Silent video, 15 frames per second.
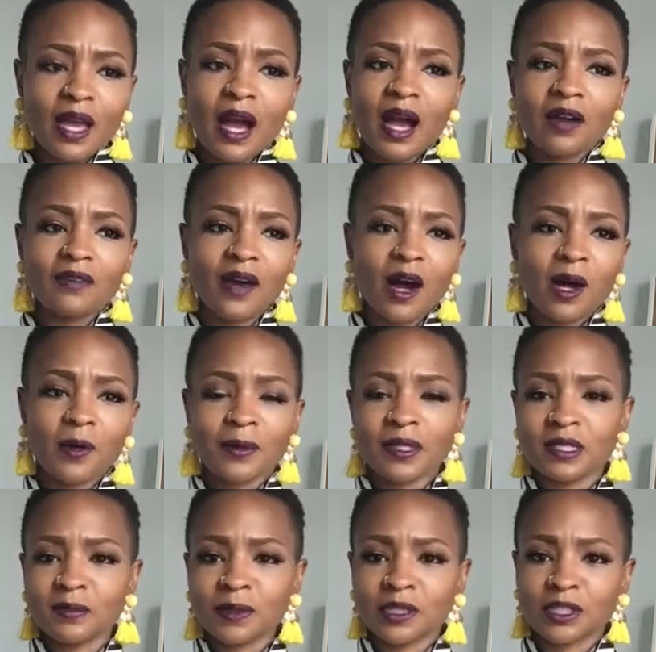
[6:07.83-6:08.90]
I've
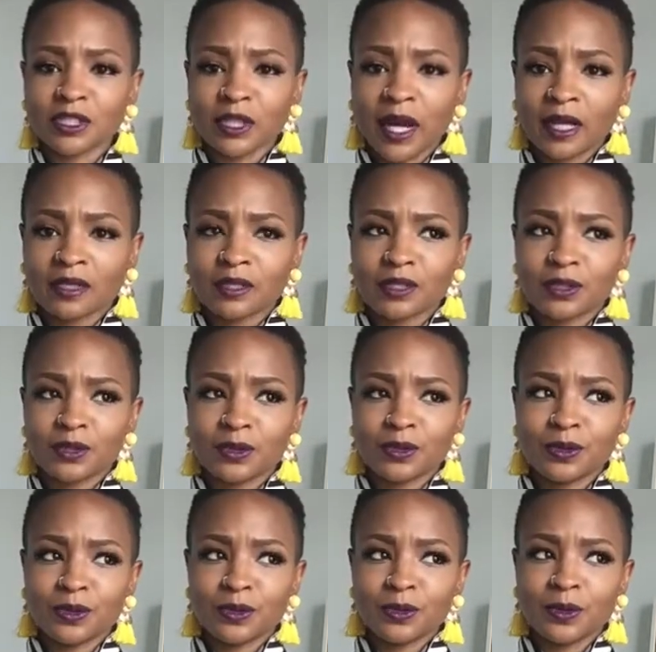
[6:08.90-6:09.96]
always been attracted
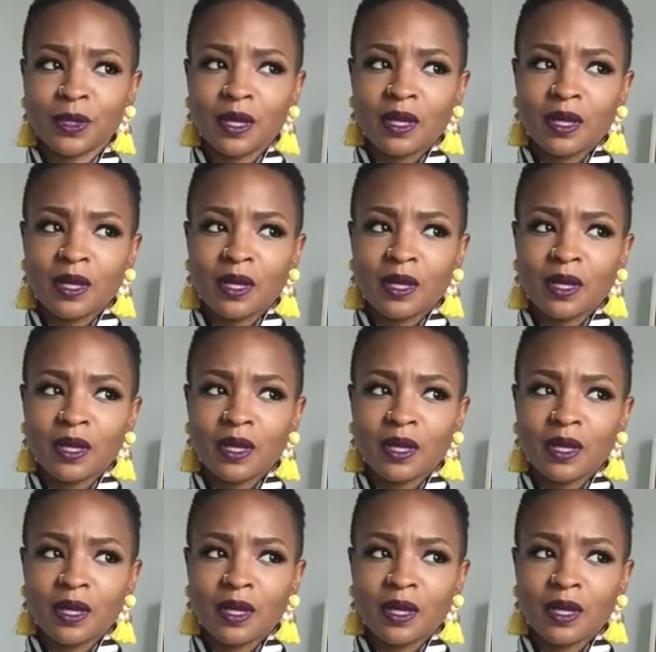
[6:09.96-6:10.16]
to